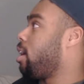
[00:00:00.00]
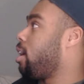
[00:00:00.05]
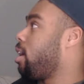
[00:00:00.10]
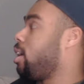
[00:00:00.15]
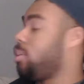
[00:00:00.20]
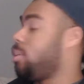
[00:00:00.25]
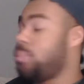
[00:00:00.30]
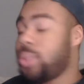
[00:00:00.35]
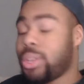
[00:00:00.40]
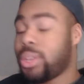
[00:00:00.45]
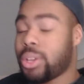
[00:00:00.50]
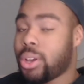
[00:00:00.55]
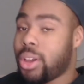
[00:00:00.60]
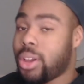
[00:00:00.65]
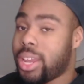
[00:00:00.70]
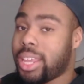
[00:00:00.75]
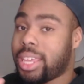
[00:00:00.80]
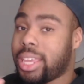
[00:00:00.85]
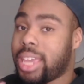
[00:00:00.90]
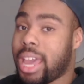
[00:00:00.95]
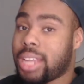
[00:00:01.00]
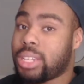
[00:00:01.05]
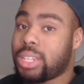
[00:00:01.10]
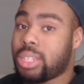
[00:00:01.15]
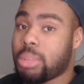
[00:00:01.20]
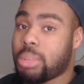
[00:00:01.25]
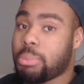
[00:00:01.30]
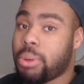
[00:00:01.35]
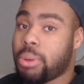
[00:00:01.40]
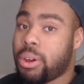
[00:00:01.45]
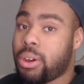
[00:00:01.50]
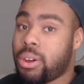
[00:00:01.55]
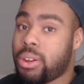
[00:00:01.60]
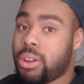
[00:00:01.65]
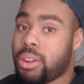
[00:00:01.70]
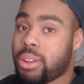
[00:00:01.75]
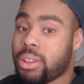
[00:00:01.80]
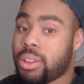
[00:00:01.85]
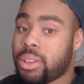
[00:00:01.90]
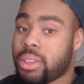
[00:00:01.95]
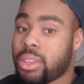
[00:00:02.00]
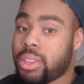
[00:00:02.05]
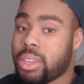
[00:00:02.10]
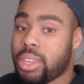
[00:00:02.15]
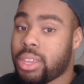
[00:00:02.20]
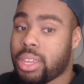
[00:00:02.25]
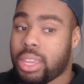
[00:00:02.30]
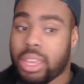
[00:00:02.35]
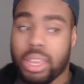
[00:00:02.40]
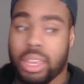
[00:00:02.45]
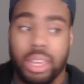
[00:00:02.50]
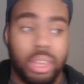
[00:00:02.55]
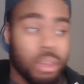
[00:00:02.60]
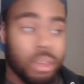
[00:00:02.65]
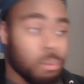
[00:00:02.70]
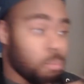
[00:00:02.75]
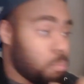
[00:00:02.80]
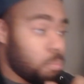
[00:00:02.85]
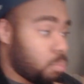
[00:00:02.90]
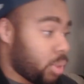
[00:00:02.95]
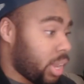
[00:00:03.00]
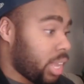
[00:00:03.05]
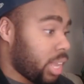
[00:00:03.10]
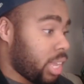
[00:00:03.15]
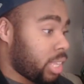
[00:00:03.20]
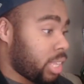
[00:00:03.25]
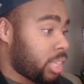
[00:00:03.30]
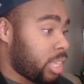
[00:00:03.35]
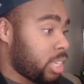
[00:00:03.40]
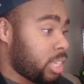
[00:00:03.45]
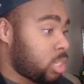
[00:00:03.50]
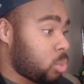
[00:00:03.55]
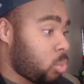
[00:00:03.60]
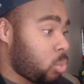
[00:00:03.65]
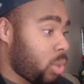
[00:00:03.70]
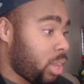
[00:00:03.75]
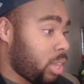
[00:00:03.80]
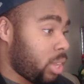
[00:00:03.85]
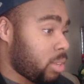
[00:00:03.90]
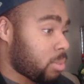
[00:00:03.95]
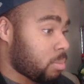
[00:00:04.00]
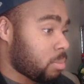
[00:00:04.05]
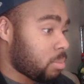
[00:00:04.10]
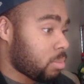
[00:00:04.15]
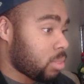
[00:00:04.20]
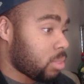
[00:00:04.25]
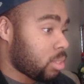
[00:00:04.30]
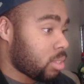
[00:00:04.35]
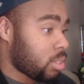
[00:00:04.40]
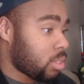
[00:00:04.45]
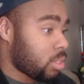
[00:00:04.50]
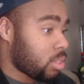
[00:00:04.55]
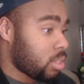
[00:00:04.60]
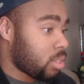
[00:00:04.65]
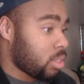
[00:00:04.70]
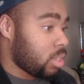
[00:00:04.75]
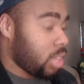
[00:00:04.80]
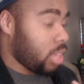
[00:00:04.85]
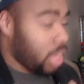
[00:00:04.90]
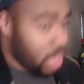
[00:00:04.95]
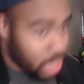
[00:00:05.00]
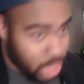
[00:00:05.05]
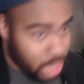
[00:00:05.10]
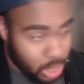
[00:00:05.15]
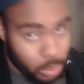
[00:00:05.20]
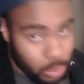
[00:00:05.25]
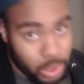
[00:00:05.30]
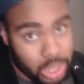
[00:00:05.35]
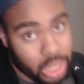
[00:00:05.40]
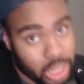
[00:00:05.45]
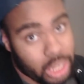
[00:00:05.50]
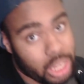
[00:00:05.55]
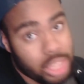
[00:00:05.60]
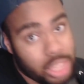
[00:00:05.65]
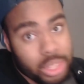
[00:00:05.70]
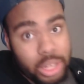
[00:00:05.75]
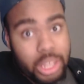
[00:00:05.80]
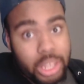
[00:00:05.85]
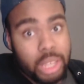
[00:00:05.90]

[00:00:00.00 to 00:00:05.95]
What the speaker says: we can go ahead and catch the ball, bring it this way, and then we can either keep